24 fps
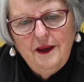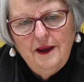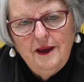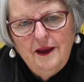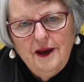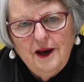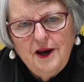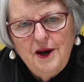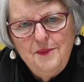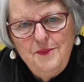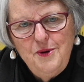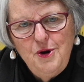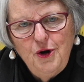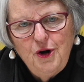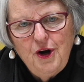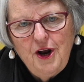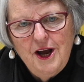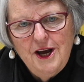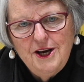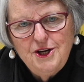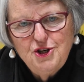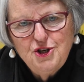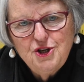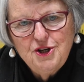a
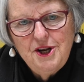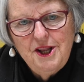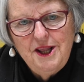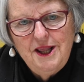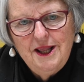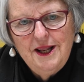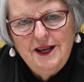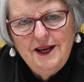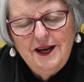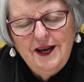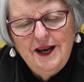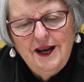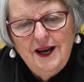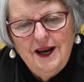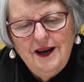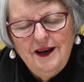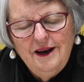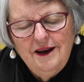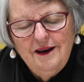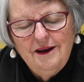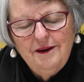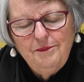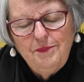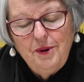communication
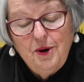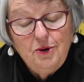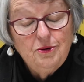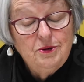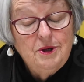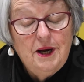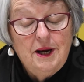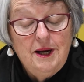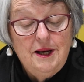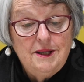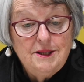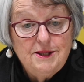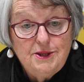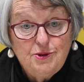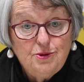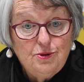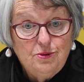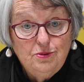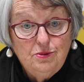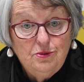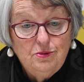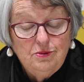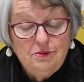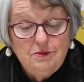podcast
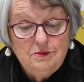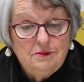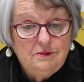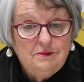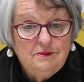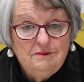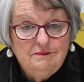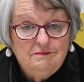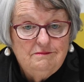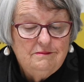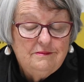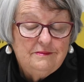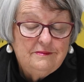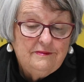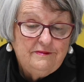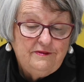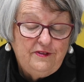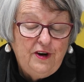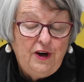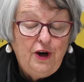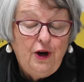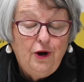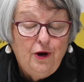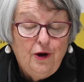or
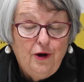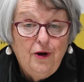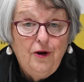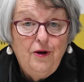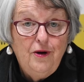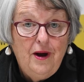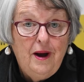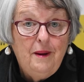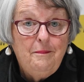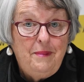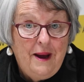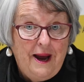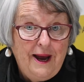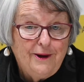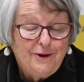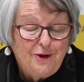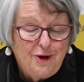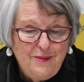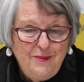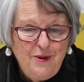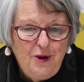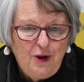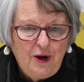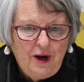video about
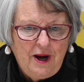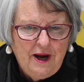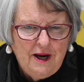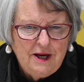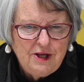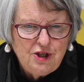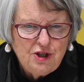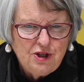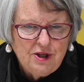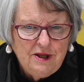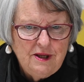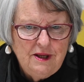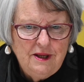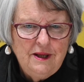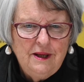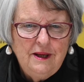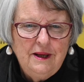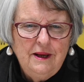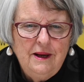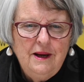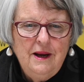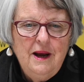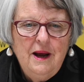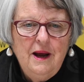communication
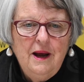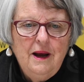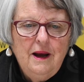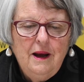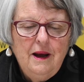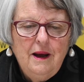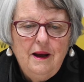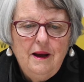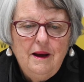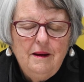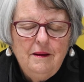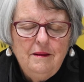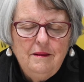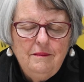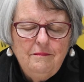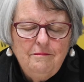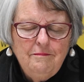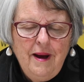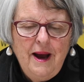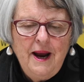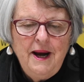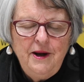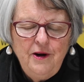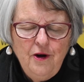
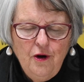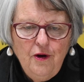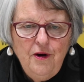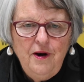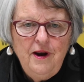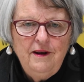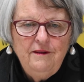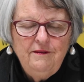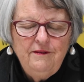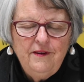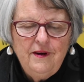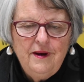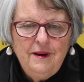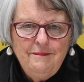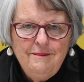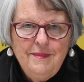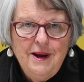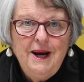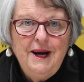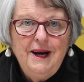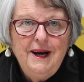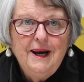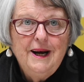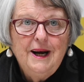may not have
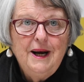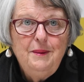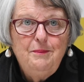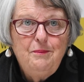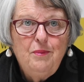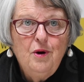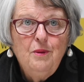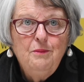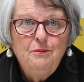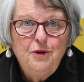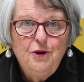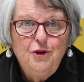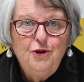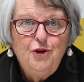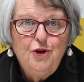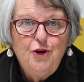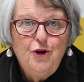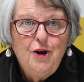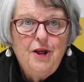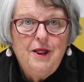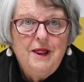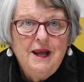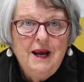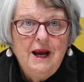immediately prompted you
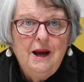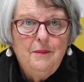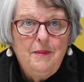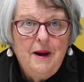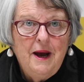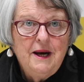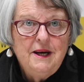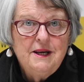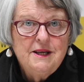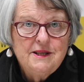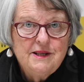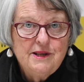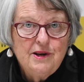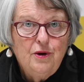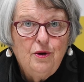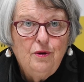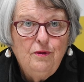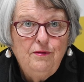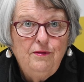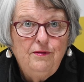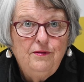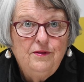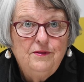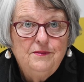to think about
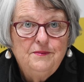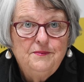yourself.